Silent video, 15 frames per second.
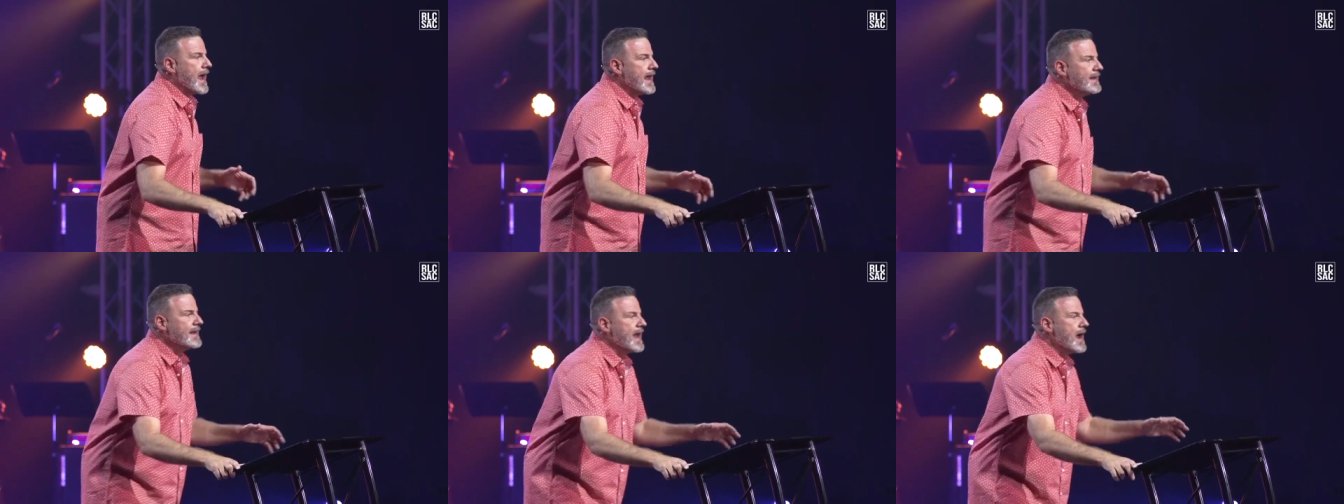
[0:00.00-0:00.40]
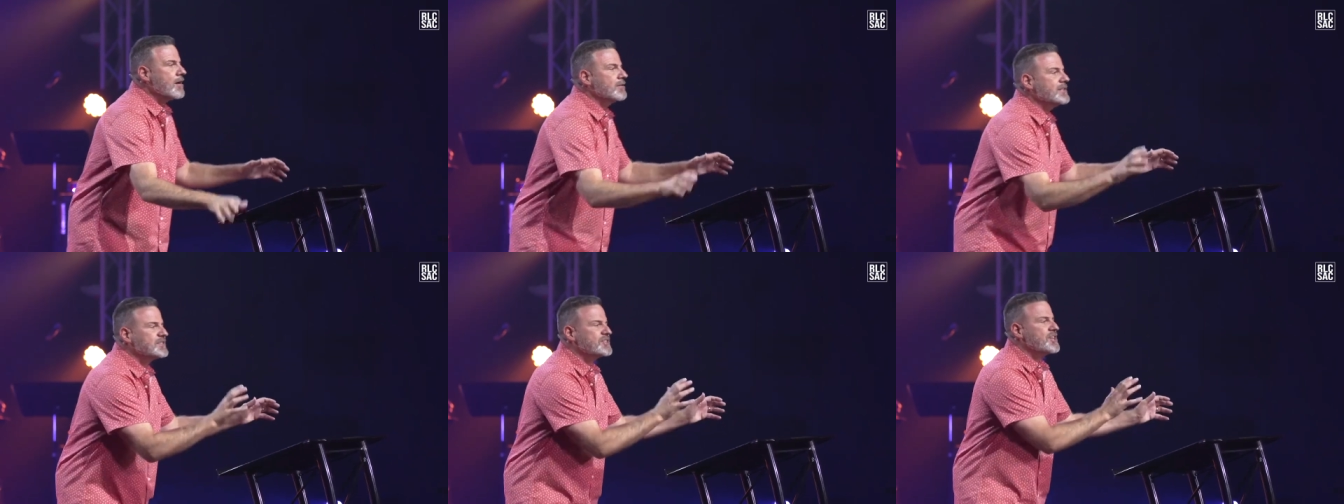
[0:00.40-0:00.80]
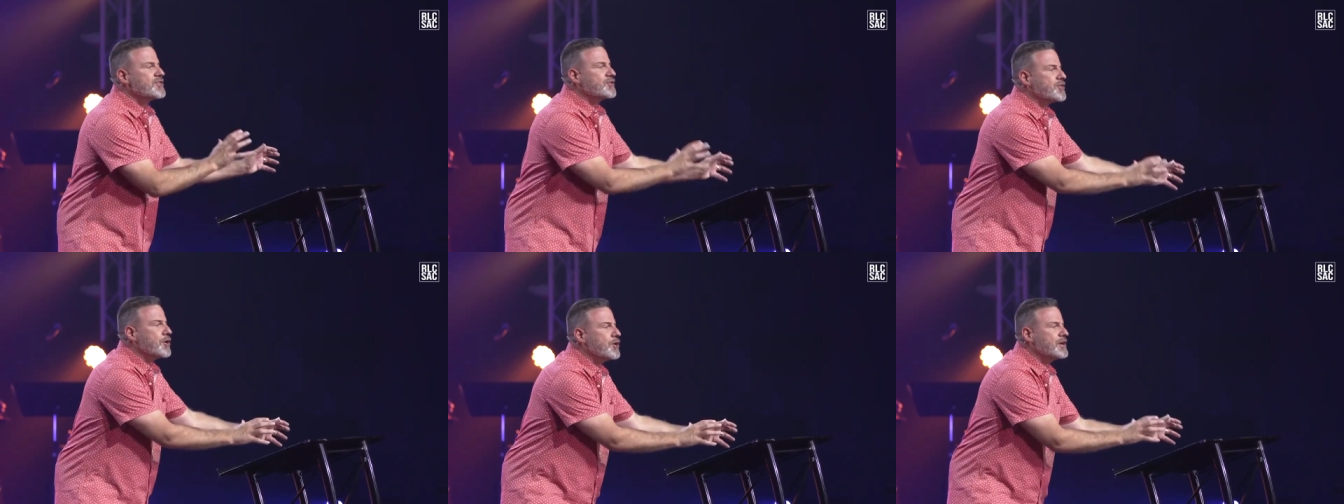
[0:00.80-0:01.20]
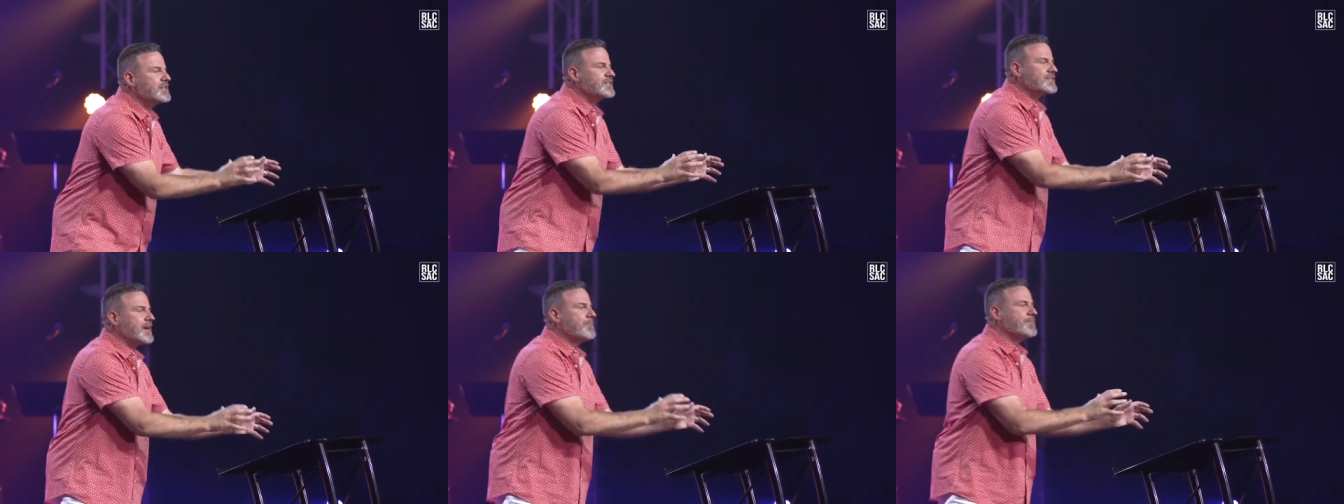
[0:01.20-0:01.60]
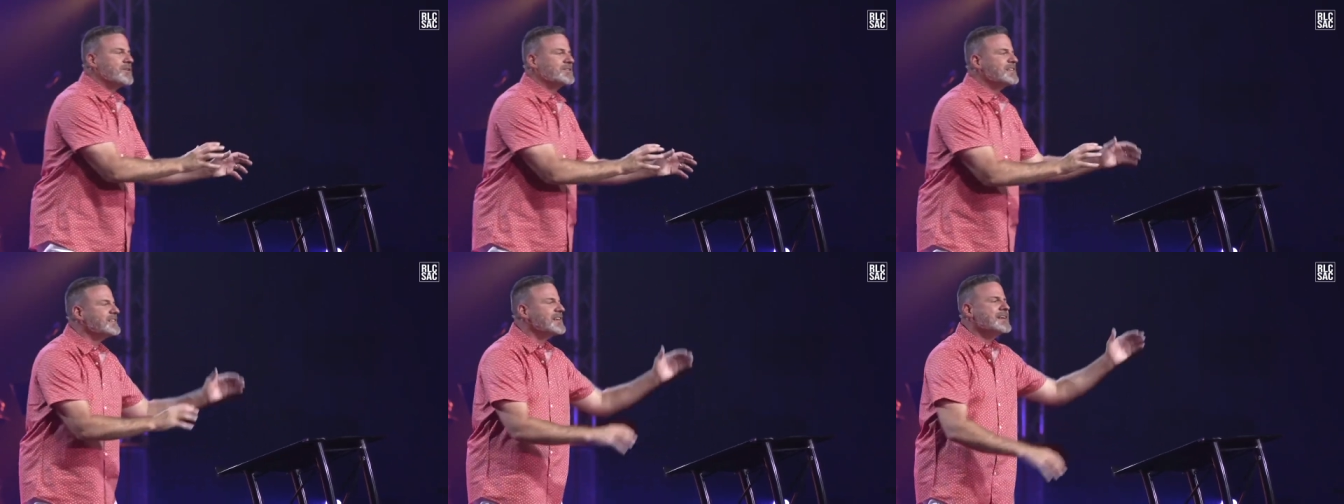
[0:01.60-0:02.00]
And now, listen,
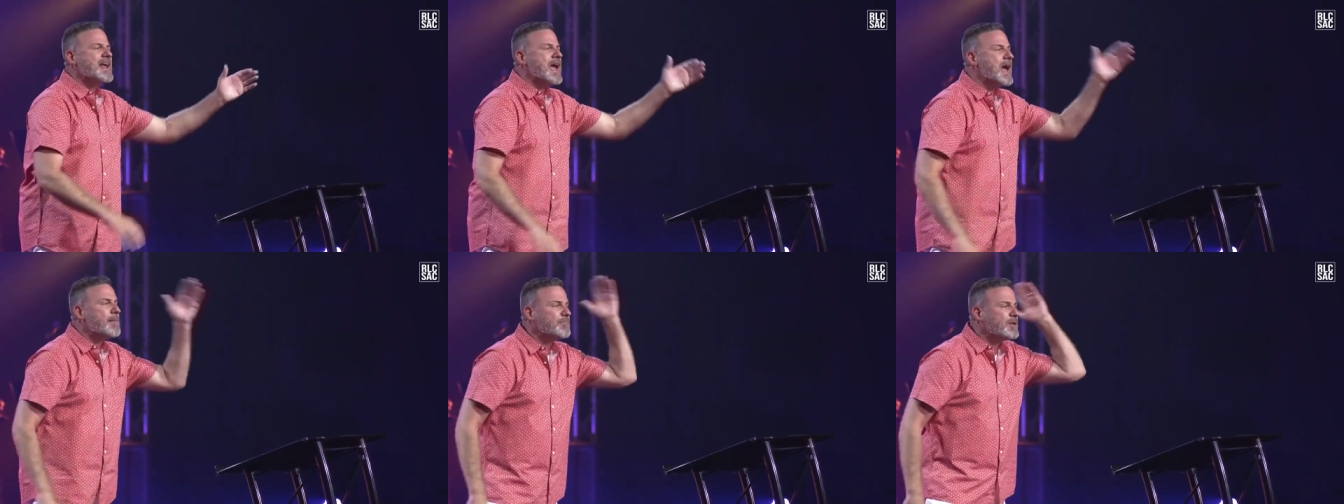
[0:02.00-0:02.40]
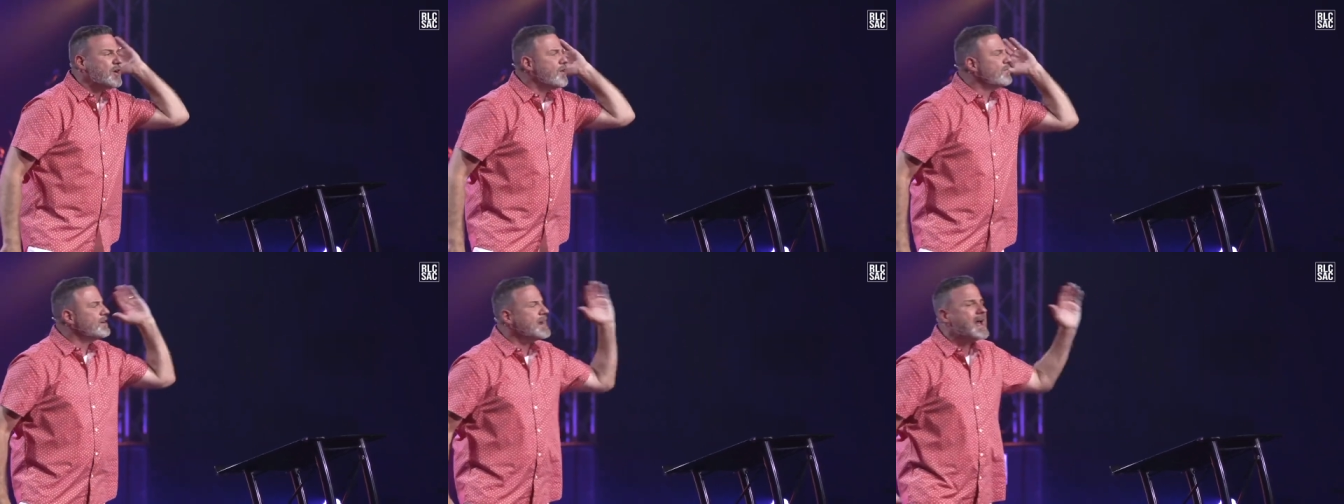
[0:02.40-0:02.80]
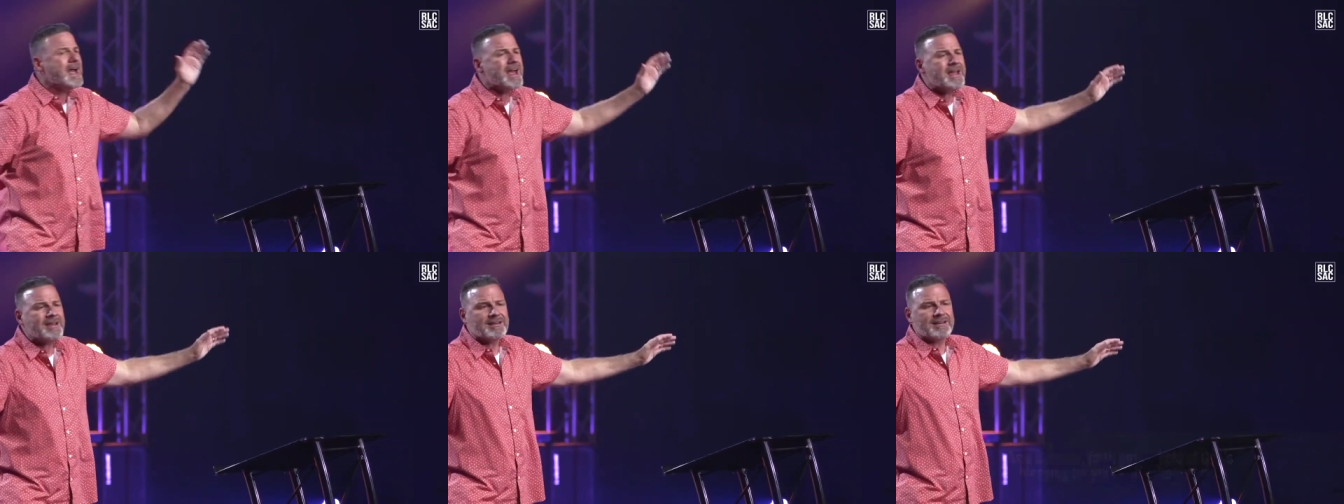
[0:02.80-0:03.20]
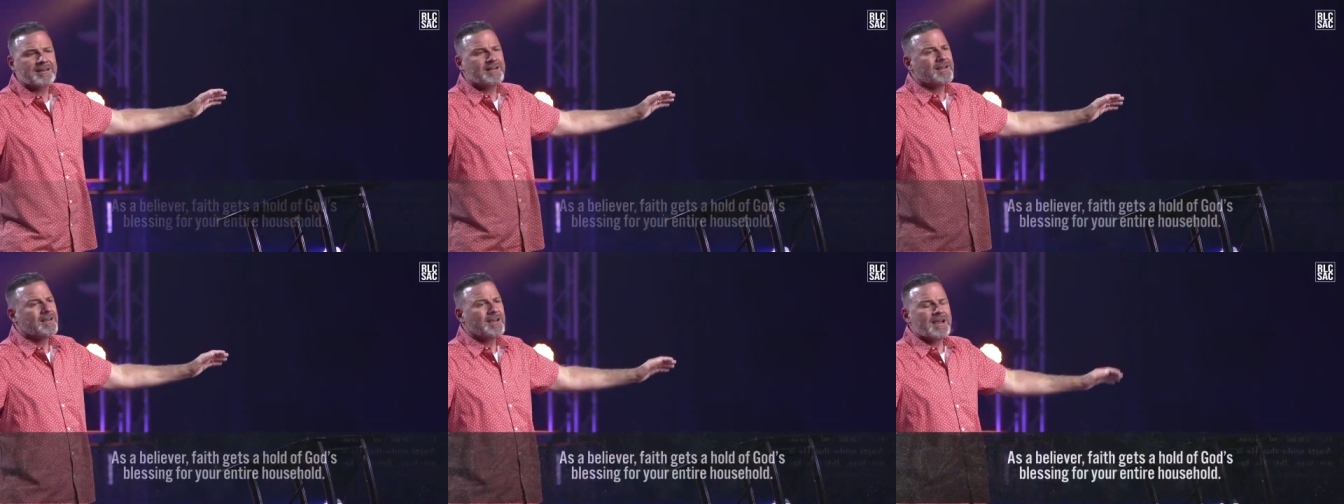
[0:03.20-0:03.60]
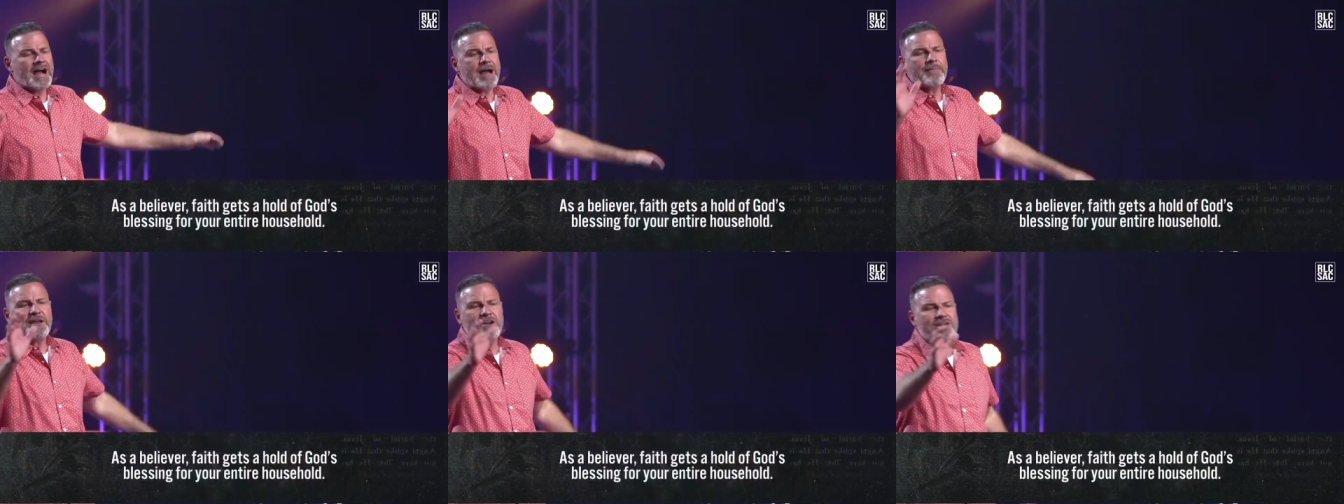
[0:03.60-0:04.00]
30-something years, it didn't happen overnight.
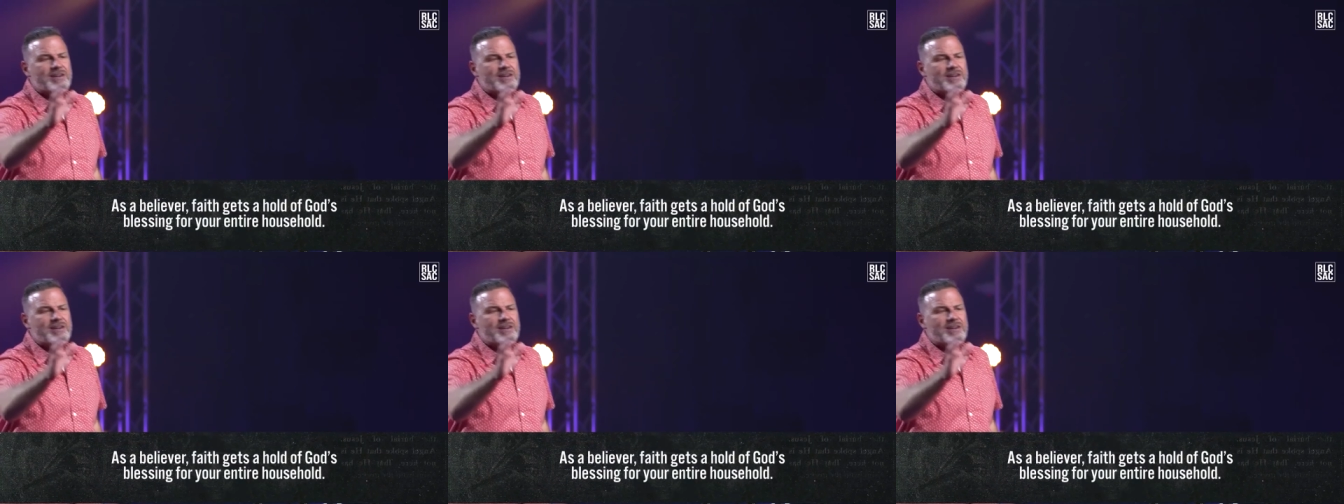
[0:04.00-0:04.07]
I'm